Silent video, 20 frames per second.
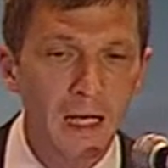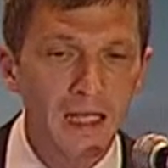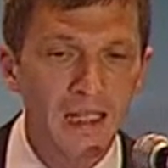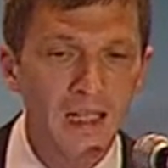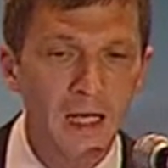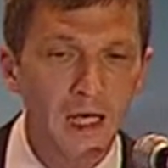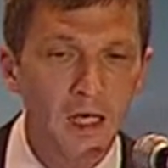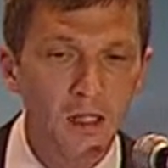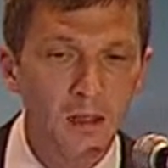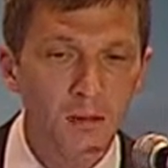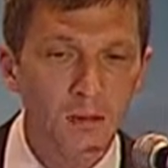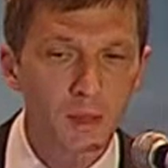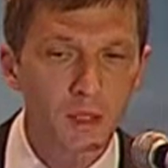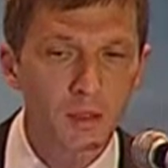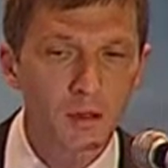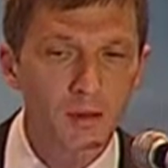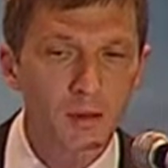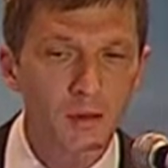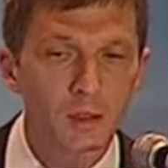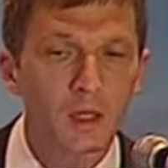to
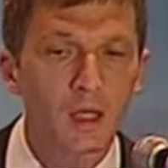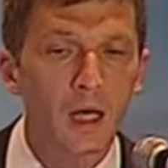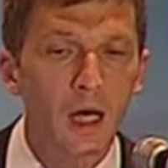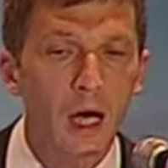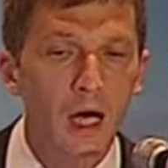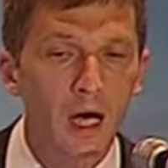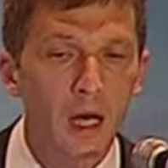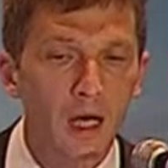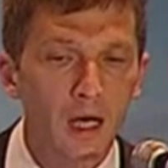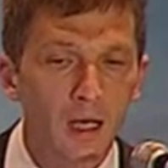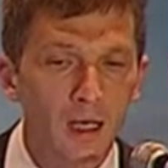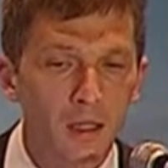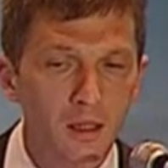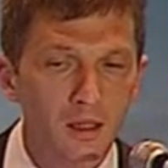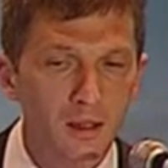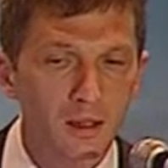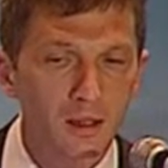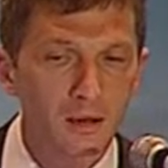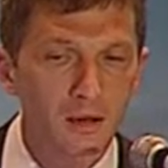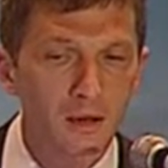include into our PHOTOMOD
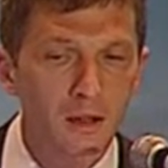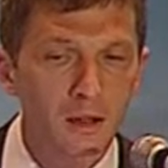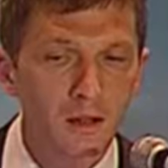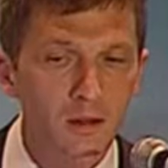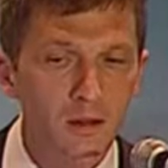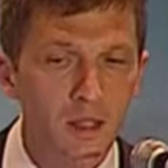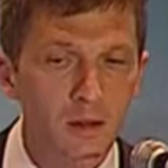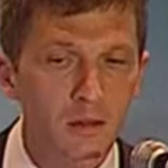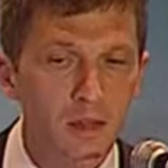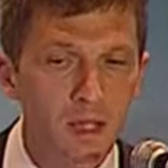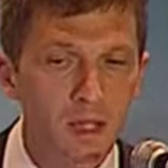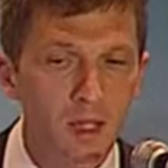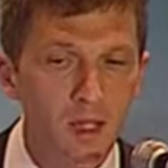StereoMeasure new